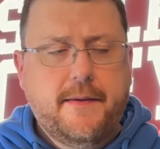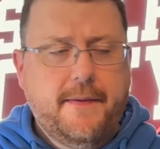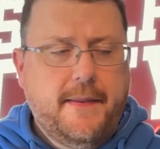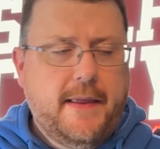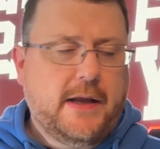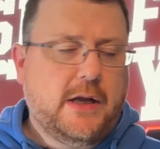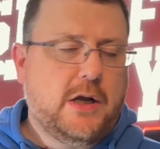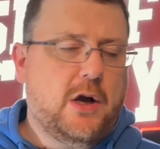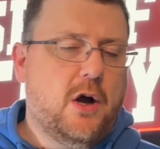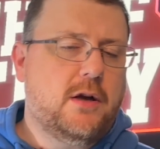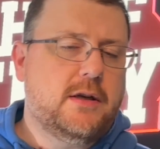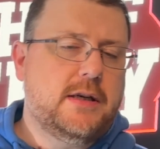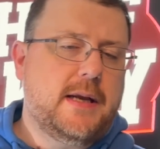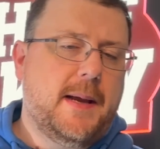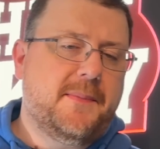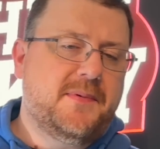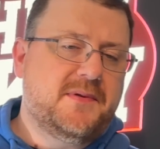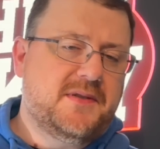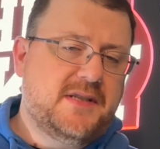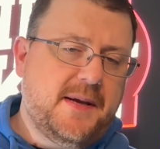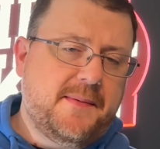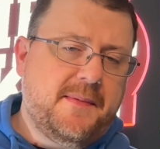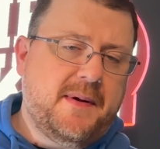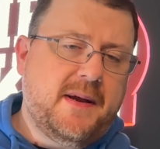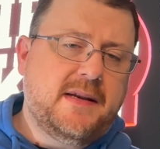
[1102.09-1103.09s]
They called up
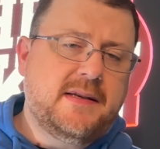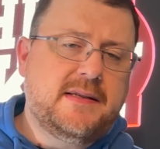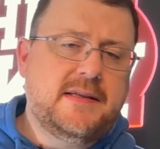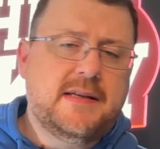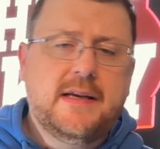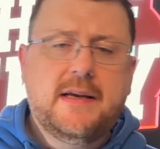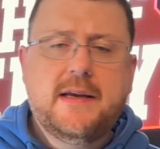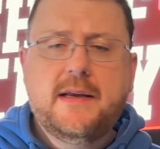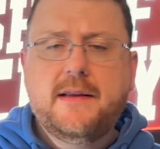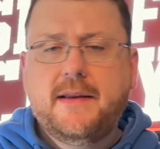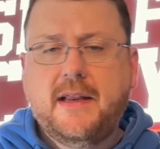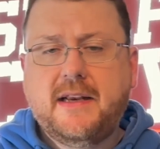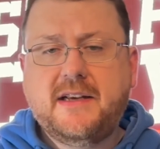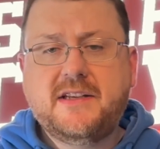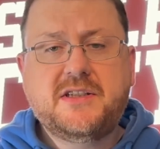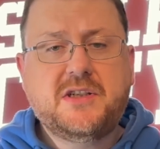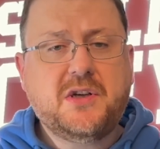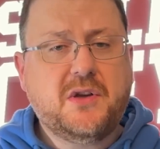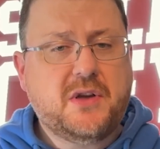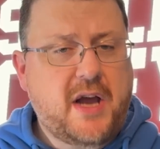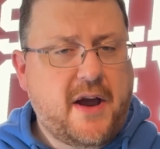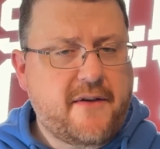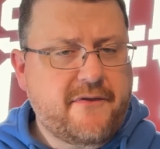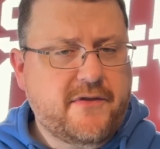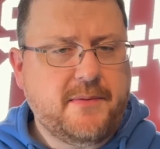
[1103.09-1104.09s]
Simmonds. They'd
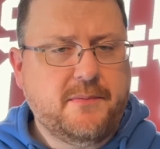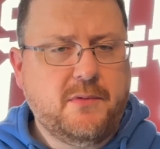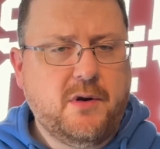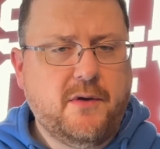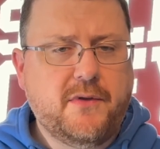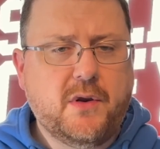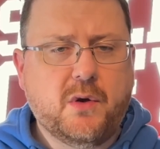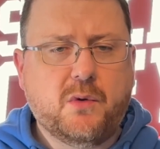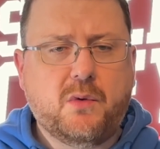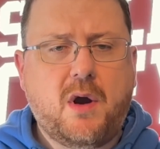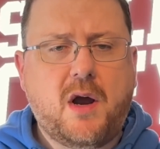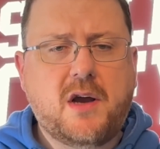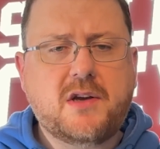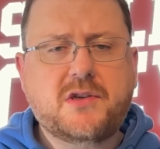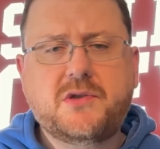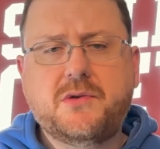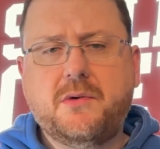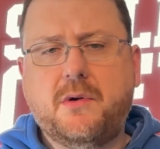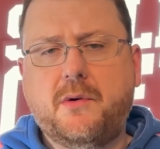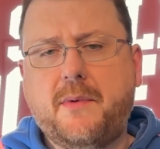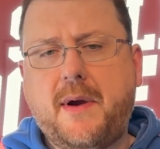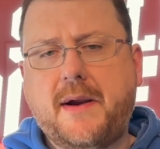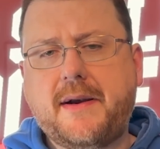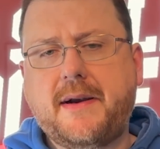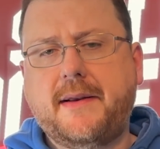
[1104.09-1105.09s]
still have to move the
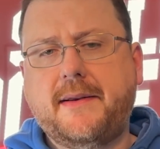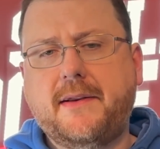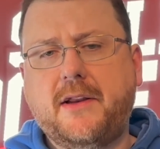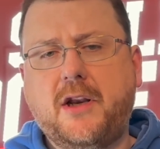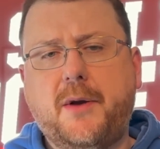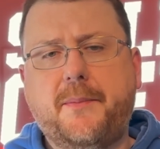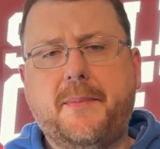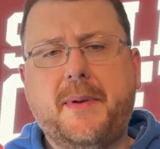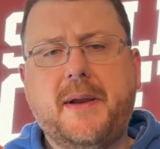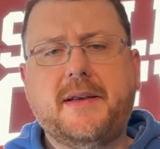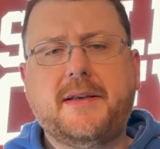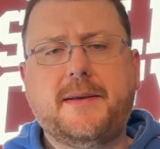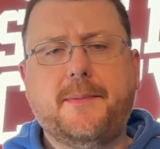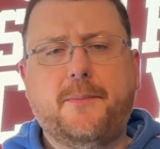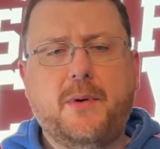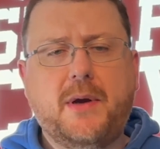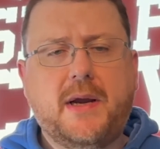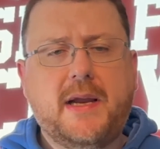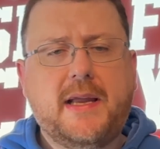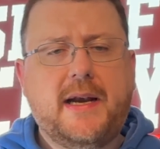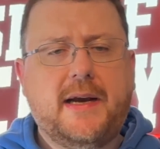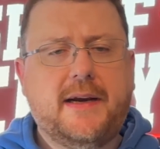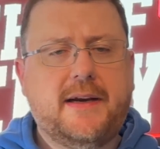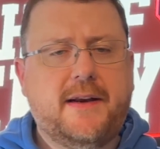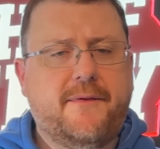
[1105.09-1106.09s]
roster around a little bit to
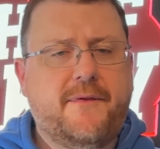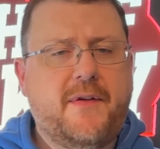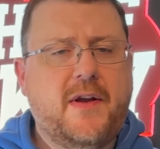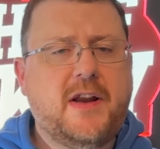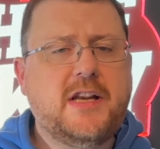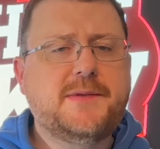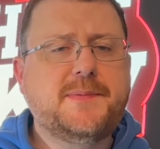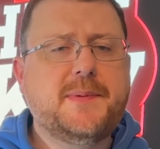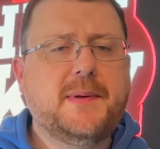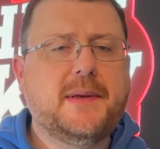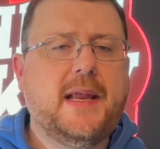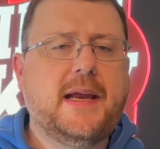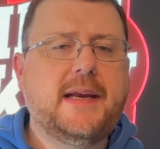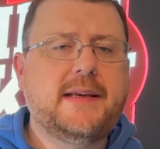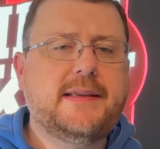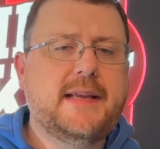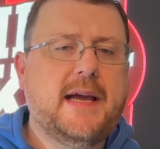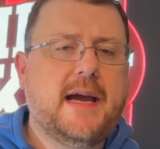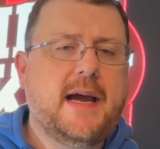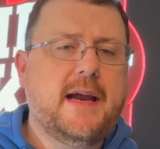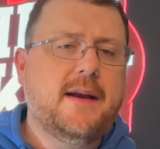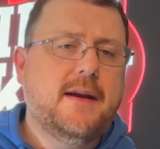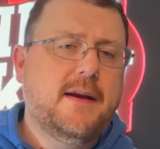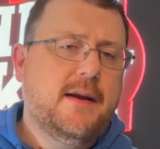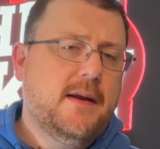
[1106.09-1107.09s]
bring in a defenseman like
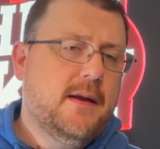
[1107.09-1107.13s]
that.